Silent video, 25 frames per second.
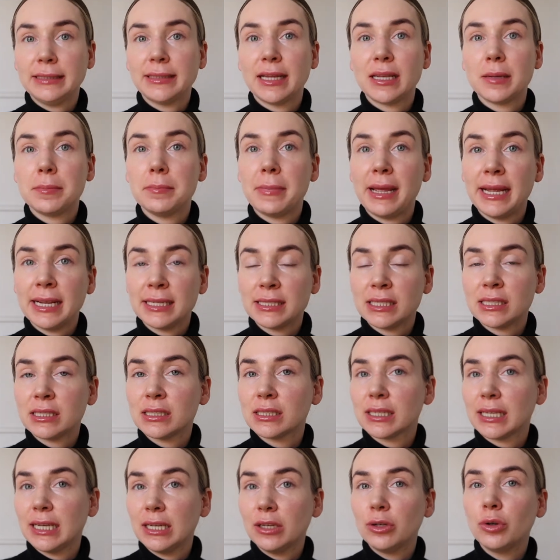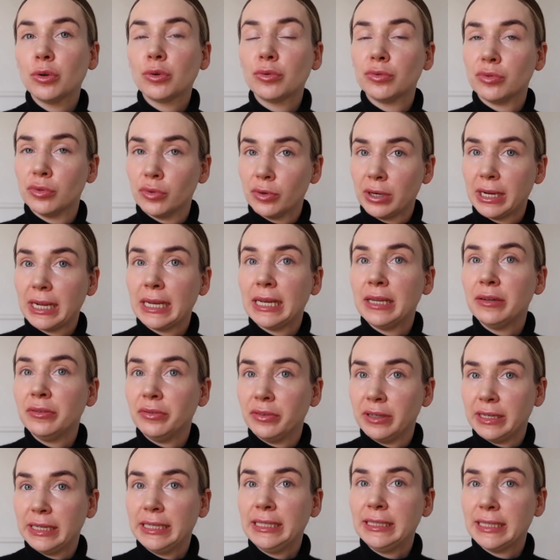that it makes the skin look really,
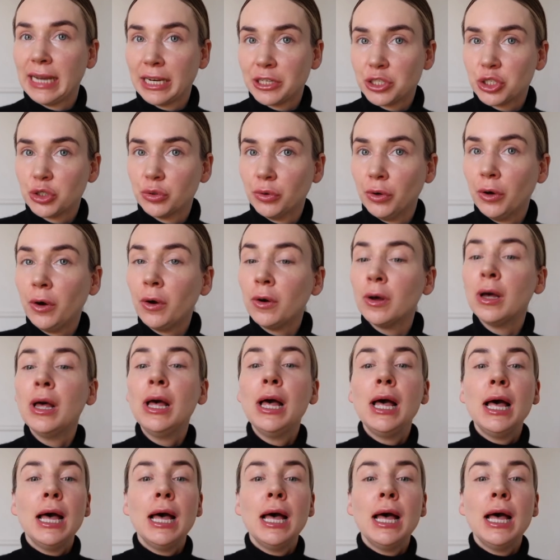really natural.